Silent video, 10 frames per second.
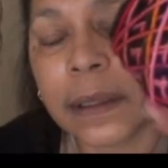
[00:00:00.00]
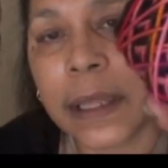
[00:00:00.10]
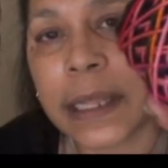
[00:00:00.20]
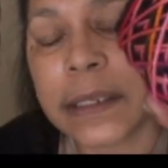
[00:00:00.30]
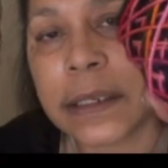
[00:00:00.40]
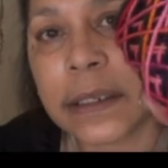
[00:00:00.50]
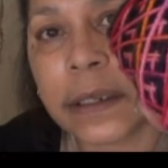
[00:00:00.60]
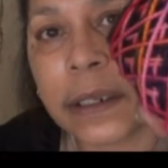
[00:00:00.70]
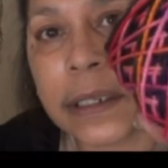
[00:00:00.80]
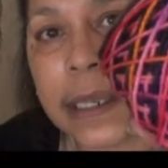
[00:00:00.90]
that's as
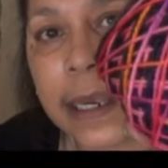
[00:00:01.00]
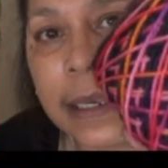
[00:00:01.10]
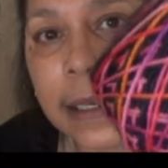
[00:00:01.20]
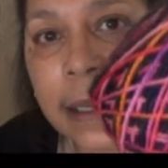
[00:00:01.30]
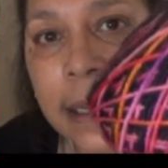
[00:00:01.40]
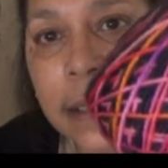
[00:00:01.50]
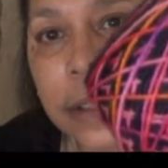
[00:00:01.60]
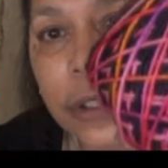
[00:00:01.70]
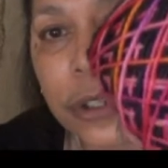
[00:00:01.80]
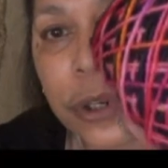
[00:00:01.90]
good as I can get
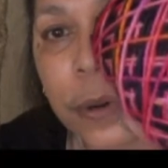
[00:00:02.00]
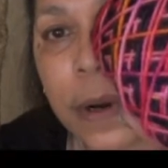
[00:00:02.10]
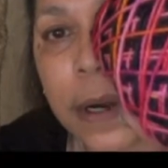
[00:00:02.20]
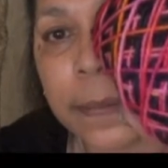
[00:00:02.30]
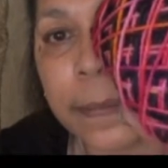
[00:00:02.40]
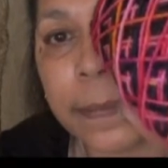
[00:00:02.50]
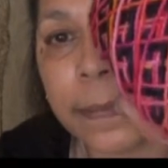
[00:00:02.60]
it to show up.